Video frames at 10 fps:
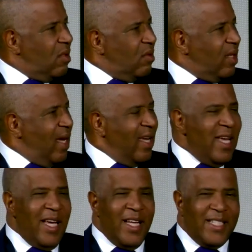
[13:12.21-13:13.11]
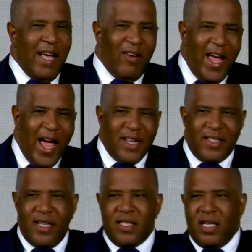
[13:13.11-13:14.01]
Mm-hmm. Okay, it's how
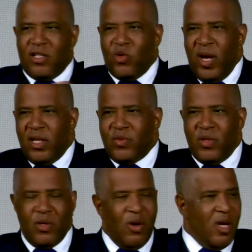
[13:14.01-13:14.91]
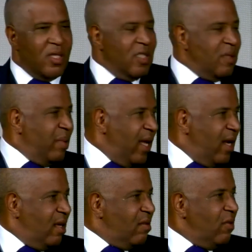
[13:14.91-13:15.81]
assets get transferred across this
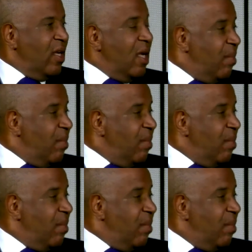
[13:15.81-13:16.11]
planet, right?